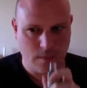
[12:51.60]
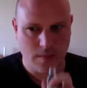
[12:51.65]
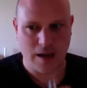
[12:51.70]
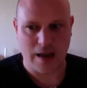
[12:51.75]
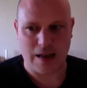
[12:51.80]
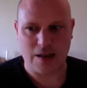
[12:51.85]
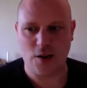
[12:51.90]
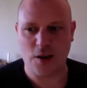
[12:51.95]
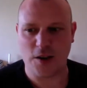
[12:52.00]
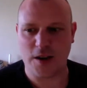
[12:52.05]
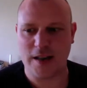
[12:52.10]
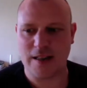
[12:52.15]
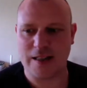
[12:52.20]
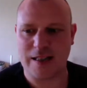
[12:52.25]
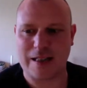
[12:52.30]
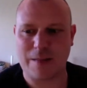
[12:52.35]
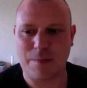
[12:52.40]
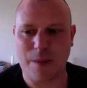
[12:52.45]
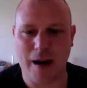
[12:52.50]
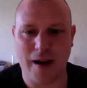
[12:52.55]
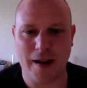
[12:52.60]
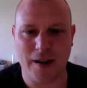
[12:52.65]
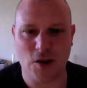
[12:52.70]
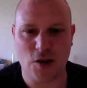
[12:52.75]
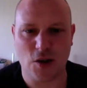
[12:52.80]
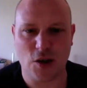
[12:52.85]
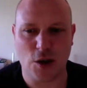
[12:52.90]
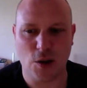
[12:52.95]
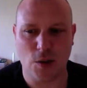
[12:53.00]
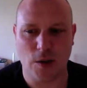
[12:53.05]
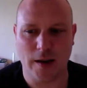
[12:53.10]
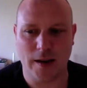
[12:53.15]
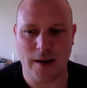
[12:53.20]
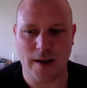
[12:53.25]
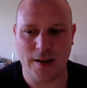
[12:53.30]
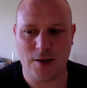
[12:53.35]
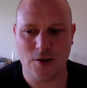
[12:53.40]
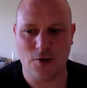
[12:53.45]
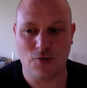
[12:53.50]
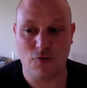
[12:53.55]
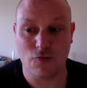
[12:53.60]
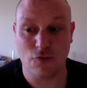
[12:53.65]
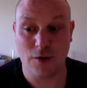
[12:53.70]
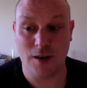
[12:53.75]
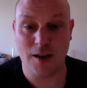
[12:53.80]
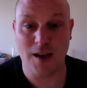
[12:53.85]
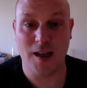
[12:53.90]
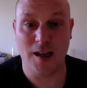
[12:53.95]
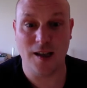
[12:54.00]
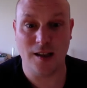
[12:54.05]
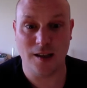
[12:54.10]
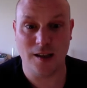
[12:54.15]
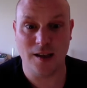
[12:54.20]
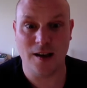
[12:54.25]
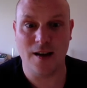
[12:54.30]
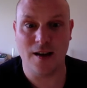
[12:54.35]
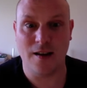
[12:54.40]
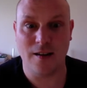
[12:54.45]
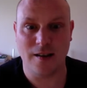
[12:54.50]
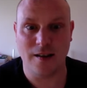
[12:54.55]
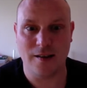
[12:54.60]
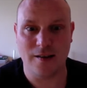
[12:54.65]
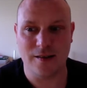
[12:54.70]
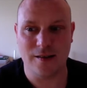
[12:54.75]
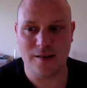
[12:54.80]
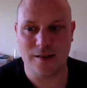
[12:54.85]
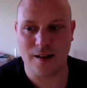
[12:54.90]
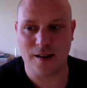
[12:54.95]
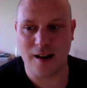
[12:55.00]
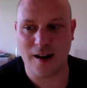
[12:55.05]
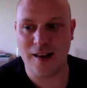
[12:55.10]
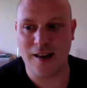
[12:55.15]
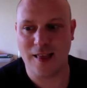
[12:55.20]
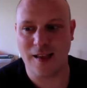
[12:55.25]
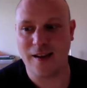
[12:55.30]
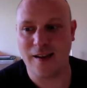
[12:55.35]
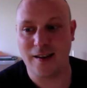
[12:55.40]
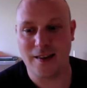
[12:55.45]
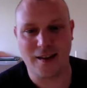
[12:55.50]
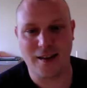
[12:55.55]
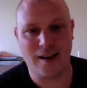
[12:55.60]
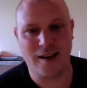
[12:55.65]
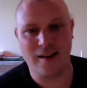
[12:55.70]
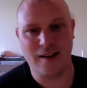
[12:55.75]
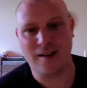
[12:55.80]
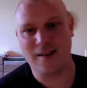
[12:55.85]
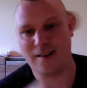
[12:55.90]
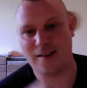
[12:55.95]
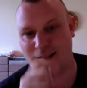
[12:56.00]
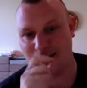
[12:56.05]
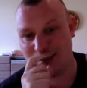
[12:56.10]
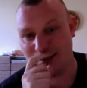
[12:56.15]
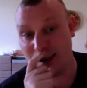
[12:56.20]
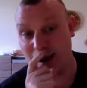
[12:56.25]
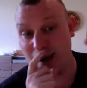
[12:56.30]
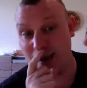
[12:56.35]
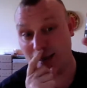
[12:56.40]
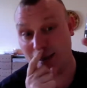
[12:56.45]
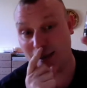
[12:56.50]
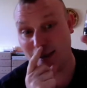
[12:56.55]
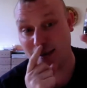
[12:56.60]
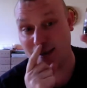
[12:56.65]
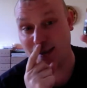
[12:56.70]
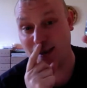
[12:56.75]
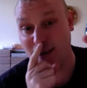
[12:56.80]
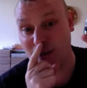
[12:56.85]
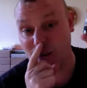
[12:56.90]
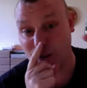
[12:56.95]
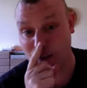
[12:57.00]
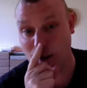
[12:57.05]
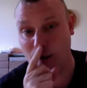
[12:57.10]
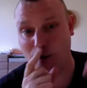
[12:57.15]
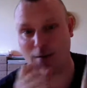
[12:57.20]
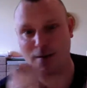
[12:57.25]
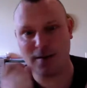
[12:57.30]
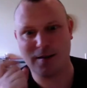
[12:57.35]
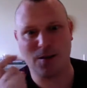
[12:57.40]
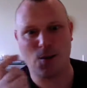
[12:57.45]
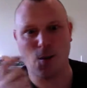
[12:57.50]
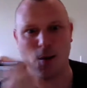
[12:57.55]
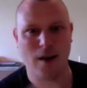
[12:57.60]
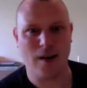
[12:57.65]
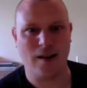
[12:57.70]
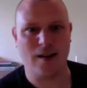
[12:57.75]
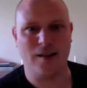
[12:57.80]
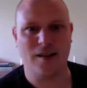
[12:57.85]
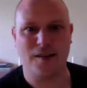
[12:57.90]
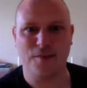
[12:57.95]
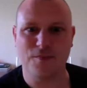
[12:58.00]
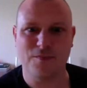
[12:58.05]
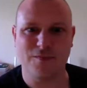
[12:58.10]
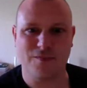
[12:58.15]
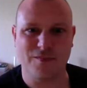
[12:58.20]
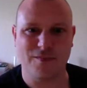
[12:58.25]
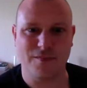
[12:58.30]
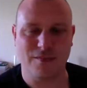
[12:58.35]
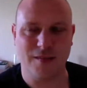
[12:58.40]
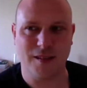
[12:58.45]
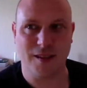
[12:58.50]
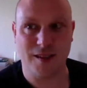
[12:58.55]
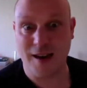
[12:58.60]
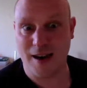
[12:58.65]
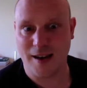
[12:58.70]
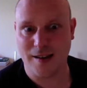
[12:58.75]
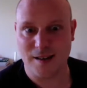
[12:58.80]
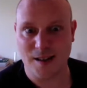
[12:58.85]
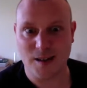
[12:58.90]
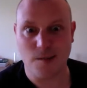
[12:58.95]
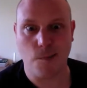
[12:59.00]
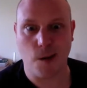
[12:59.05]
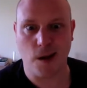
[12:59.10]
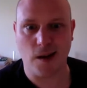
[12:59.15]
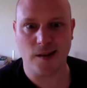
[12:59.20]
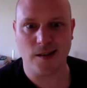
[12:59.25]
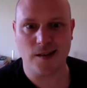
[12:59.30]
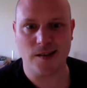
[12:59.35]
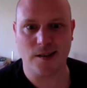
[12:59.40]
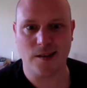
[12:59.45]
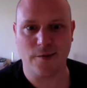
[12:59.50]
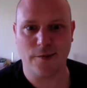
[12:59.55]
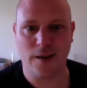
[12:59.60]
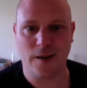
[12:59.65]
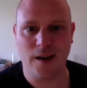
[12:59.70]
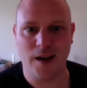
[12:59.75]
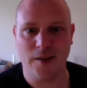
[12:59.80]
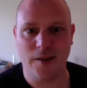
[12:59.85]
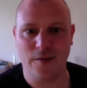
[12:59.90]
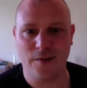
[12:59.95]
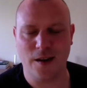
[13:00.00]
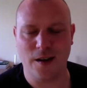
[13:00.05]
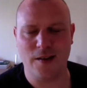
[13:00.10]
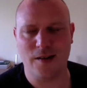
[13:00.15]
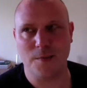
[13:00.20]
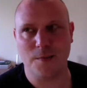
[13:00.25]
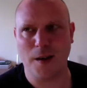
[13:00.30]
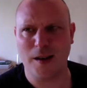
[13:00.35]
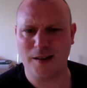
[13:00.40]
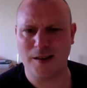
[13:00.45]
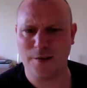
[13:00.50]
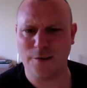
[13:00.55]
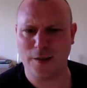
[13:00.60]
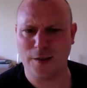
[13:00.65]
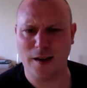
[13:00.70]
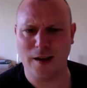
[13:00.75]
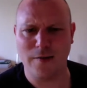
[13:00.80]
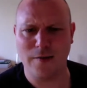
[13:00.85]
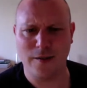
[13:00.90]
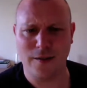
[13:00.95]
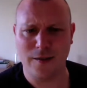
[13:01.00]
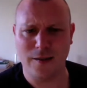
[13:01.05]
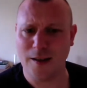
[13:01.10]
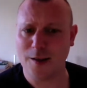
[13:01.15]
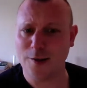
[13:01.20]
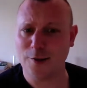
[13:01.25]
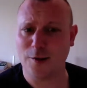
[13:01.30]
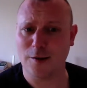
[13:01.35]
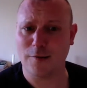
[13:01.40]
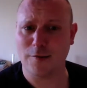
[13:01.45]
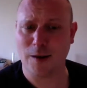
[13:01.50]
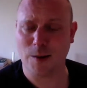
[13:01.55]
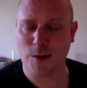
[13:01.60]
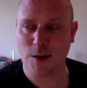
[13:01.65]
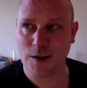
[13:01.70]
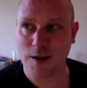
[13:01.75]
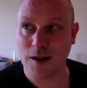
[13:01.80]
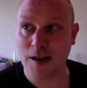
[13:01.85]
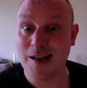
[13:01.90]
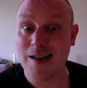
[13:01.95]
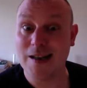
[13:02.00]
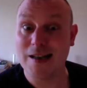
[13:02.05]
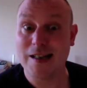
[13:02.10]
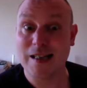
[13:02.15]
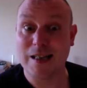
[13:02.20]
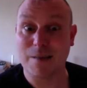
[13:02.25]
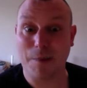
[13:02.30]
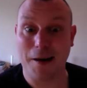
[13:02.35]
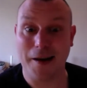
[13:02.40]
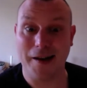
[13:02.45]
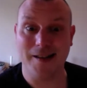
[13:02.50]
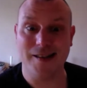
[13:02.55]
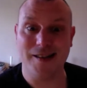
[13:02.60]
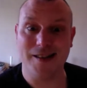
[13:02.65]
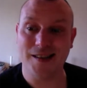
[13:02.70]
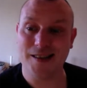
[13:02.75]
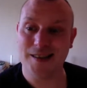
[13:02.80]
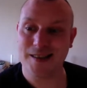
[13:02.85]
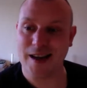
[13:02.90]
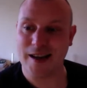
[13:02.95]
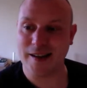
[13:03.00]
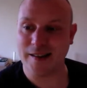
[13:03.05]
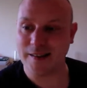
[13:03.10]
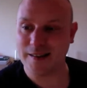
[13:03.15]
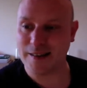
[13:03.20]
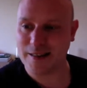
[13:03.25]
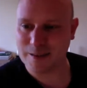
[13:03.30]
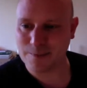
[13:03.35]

It's got that spice to it. It's really nice. I like that. I like that a lot. It's quite a, yes, spicy flavor. Spicy flavor? That's not the right word. Spicy scent.